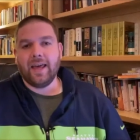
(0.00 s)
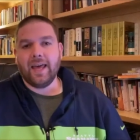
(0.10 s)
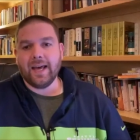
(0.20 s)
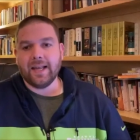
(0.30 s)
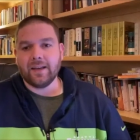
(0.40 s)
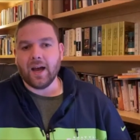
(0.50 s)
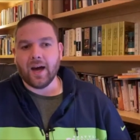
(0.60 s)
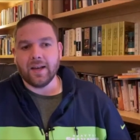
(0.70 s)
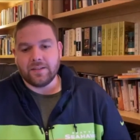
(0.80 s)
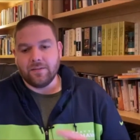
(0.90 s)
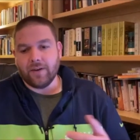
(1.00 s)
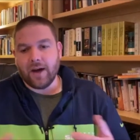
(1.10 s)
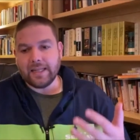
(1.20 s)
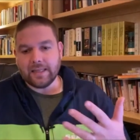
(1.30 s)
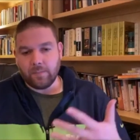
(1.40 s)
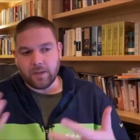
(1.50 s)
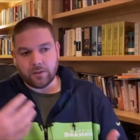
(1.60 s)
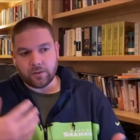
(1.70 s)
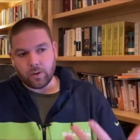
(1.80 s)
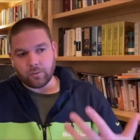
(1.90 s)
and God is inviting them
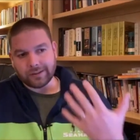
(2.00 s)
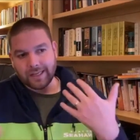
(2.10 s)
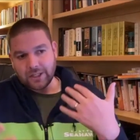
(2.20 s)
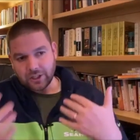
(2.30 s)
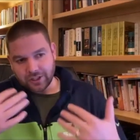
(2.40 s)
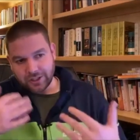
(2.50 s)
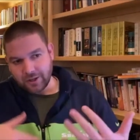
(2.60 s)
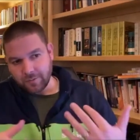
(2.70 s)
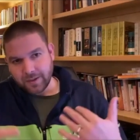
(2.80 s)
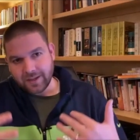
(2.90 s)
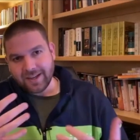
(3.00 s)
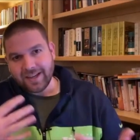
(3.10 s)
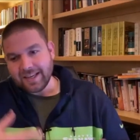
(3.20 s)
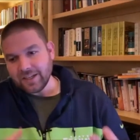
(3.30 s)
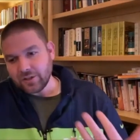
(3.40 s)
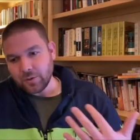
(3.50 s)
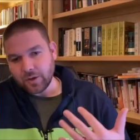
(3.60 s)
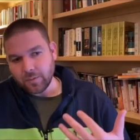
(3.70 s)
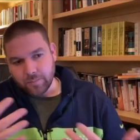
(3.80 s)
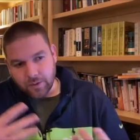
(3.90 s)
into a relationship, into
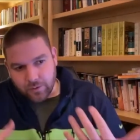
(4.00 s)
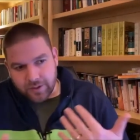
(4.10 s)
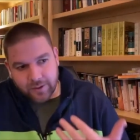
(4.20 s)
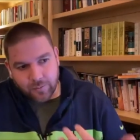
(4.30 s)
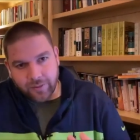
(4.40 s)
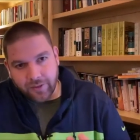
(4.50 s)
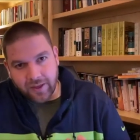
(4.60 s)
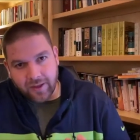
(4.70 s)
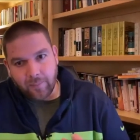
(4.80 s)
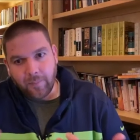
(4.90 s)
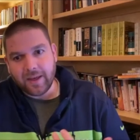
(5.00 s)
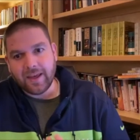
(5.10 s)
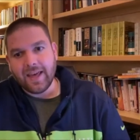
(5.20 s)
communion with Him.